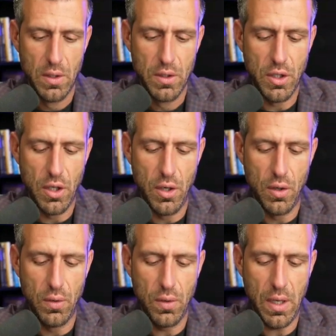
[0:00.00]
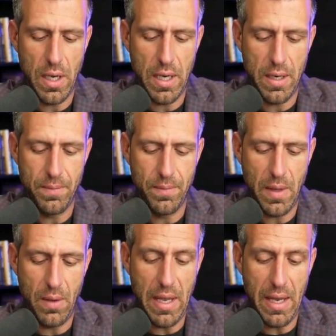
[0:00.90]
so um
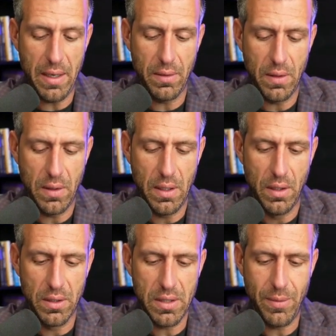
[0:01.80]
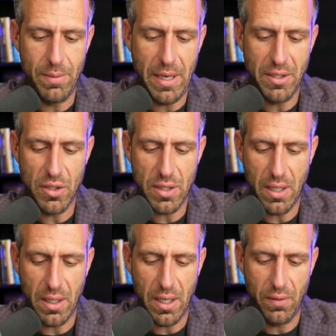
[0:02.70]
and we had a it looks i mean based just
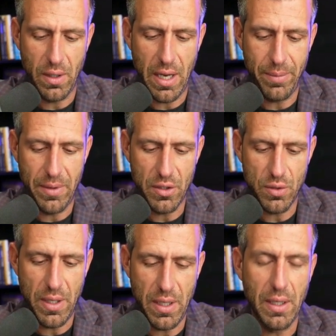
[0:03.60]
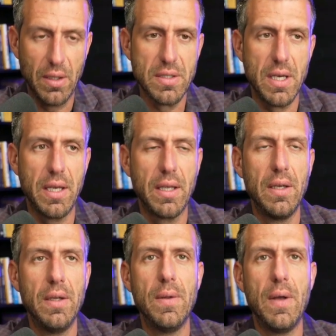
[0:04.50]
on kind of what happened this week it looks like
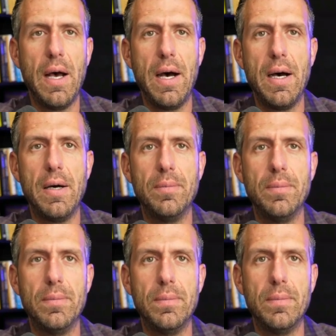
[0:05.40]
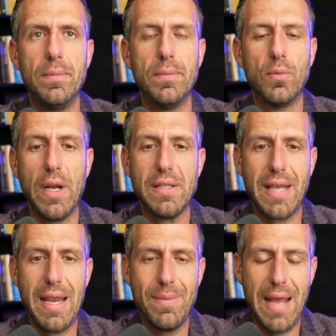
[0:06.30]
um rates
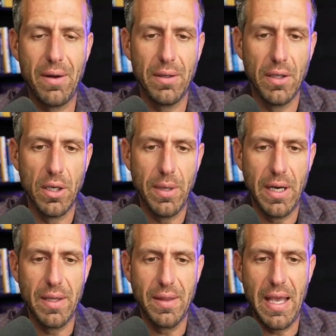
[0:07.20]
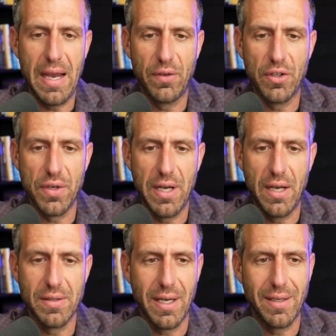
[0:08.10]
came down a little bit. I think the average right
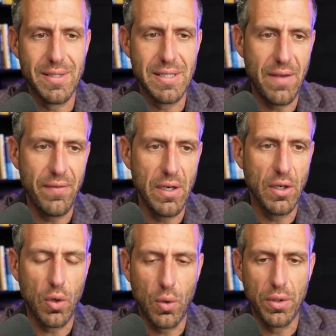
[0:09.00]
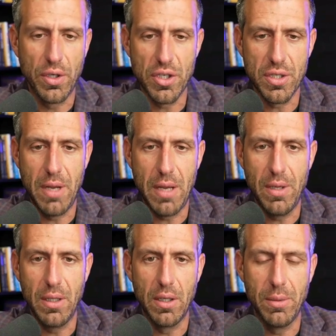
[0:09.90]
now is like seven and a quarter, just
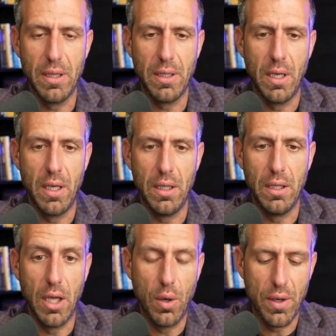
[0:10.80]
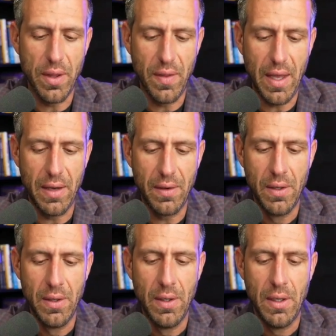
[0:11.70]
maybe a little bit uh, lower than that.
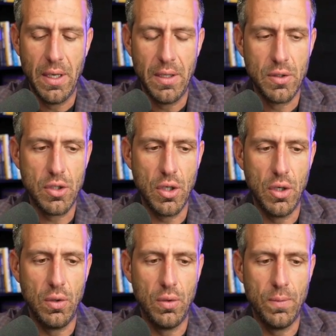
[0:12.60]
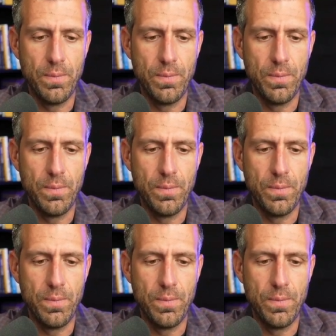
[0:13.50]
So